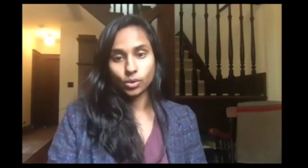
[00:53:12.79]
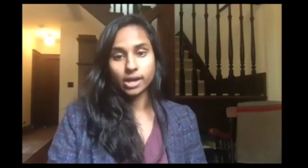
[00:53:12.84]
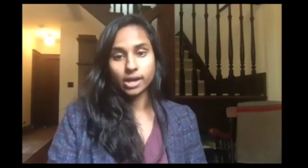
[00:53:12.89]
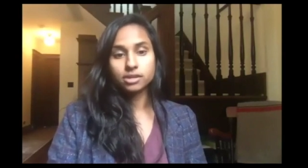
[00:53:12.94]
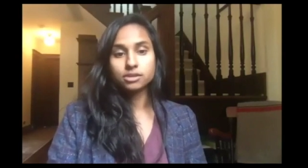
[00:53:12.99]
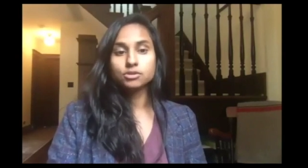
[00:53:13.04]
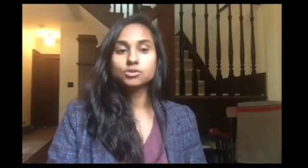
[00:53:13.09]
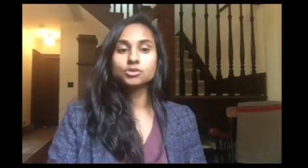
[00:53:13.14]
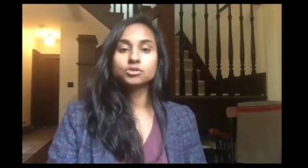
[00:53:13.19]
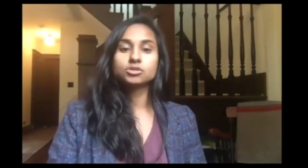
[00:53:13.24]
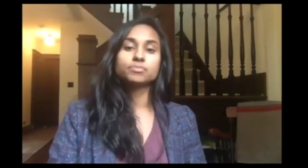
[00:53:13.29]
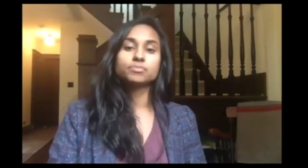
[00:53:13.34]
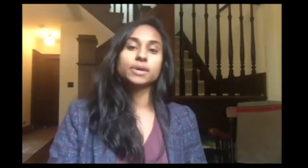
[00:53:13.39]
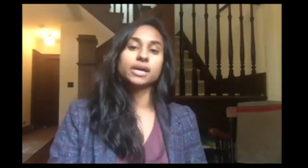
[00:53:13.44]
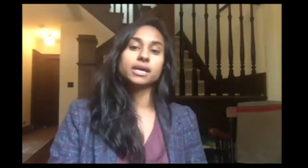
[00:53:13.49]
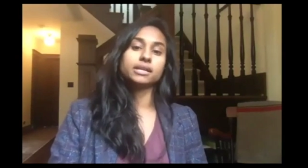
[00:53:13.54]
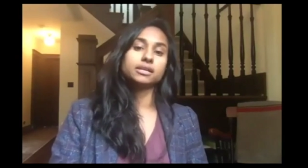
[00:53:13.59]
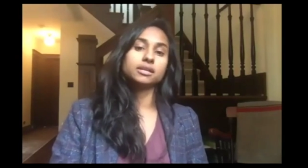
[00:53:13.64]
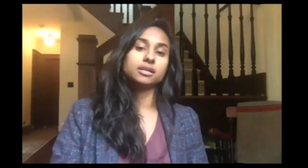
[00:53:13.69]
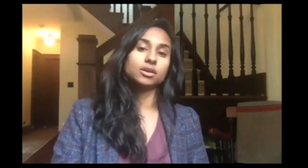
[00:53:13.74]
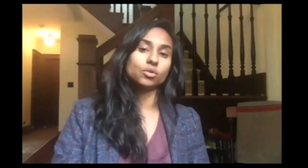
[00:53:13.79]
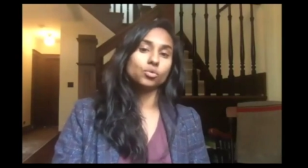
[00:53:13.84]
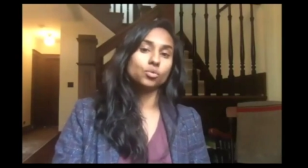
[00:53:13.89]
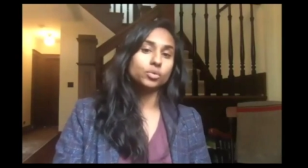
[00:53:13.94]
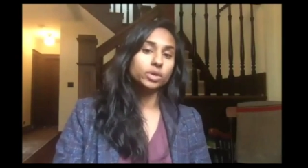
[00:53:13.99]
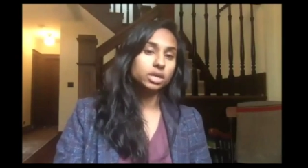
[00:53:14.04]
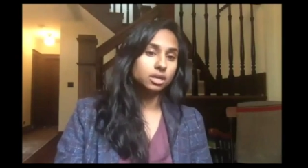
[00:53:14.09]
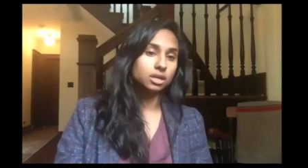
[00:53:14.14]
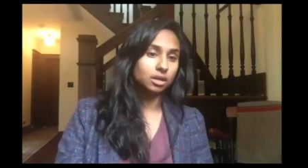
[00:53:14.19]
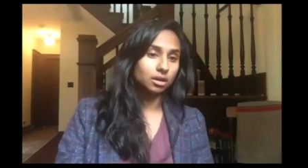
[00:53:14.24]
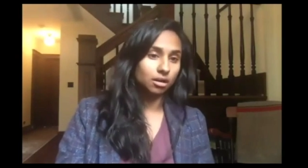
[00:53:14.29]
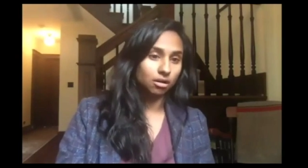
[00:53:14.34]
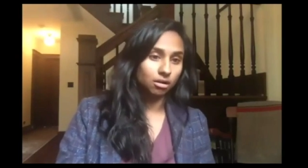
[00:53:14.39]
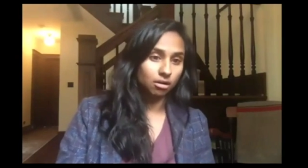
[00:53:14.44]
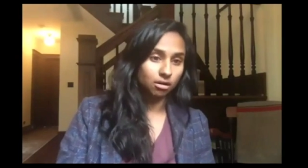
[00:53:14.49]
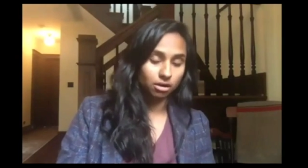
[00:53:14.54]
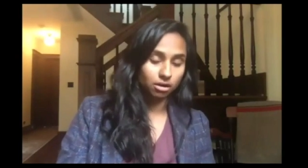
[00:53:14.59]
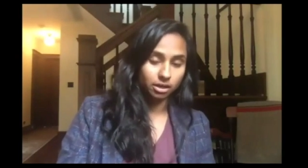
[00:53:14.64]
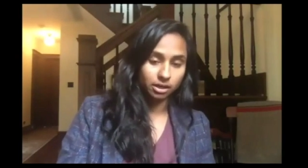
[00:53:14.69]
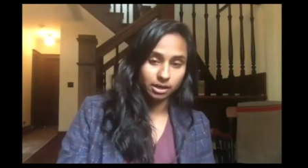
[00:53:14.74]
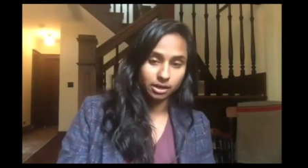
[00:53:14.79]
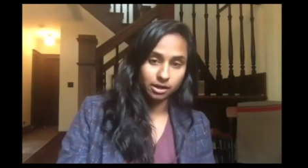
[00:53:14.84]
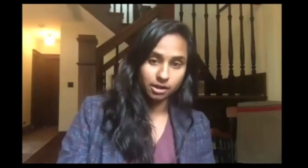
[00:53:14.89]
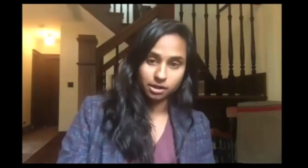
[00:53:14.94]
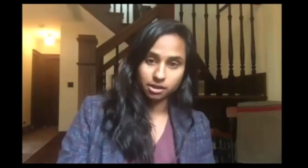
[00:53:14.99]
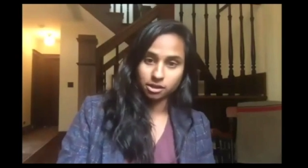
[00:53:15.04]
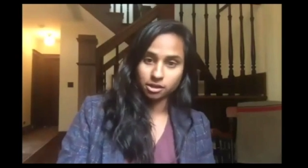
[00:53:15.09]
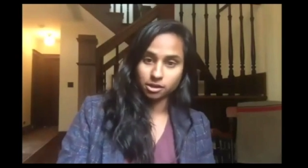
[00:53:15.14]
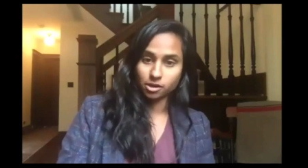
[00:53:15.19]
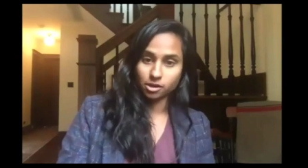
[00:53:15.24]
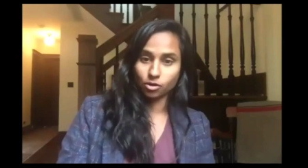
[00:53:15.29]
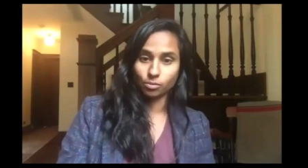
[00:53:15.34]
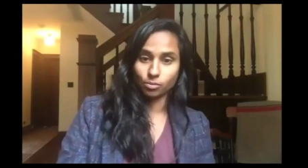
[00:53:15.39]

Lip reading: so when you spend a week on,